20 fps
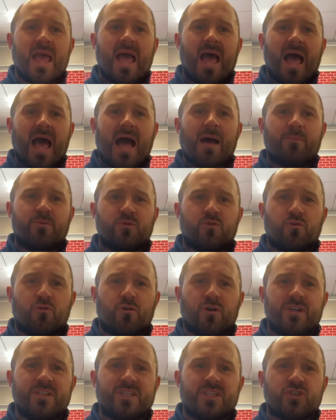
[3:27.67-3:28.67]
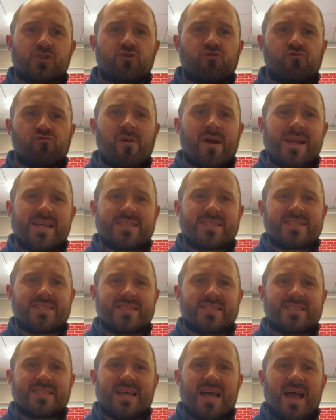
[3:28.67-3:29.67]
Aberdourians, it's great
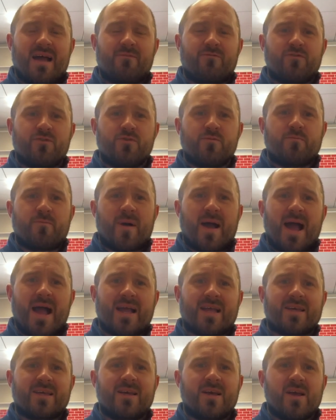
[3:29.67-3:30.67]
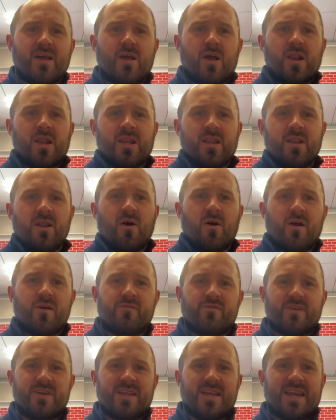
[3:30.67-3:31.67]
to have you back
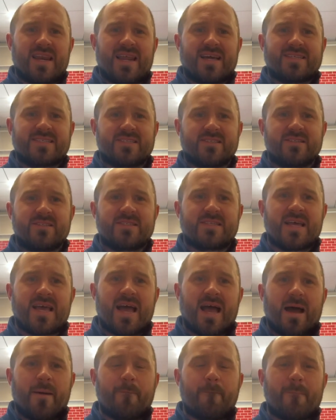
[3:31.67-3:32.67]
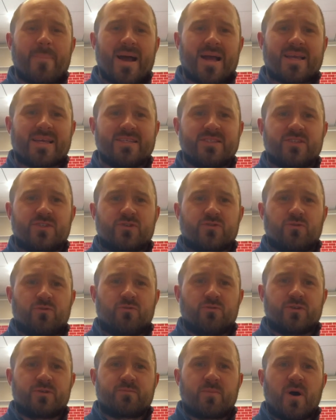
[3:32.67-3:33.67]
live and in lessons and back in
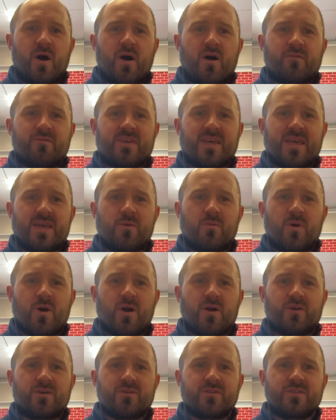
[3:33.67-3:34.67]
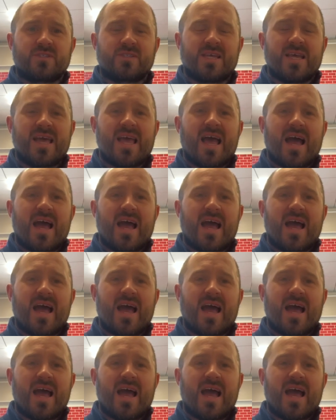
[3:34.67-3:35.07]
school as part of Key Workers.